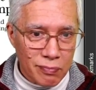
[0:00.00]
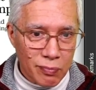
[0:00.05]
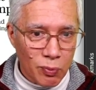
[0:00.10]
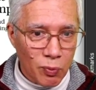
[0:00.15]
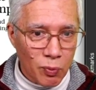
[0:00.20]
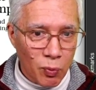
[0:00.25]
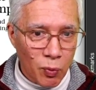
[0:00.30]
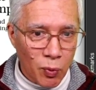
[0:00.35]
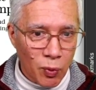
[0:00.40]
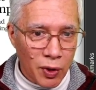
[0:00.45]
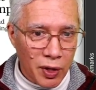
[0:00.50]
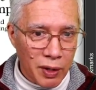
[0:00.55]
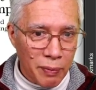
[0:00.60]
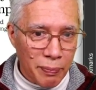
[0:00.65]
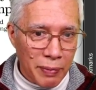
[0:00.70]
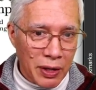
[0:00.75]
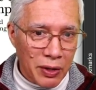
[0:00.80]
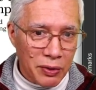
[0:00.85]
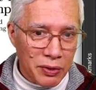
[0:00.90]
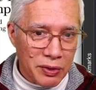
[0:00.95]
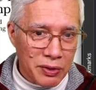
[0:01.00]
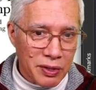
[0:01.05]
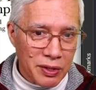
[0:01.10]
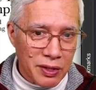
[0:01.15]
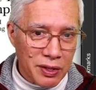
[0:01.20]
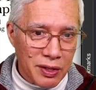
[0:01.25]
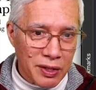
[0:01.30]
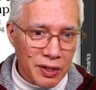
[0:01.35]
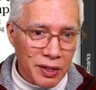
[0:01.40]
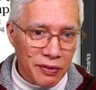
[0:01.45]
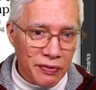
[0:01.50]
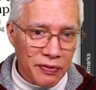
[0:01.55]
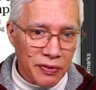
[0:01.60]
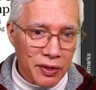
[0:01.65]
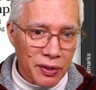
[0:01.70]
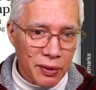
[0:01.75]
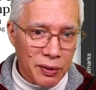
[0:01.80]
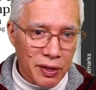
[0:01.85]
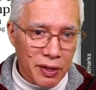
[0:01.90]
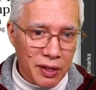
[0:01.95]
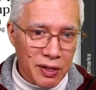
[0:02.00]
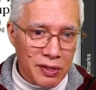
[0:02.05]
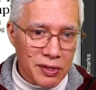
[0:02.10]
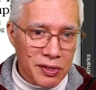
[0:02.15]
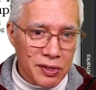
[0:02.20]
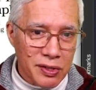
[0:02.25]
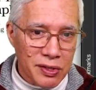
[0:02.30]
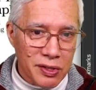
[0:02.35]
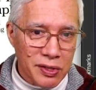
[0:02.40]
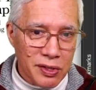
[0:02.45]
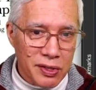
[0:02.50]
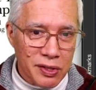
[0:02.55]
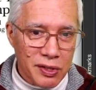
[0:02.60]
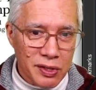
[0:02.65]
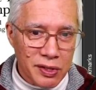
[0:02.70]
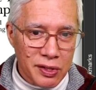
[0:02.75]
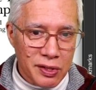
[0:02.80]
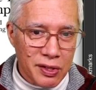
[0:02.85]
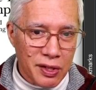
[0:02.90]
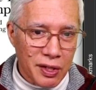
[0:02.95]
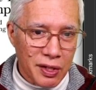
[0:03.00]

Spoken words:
what about if there is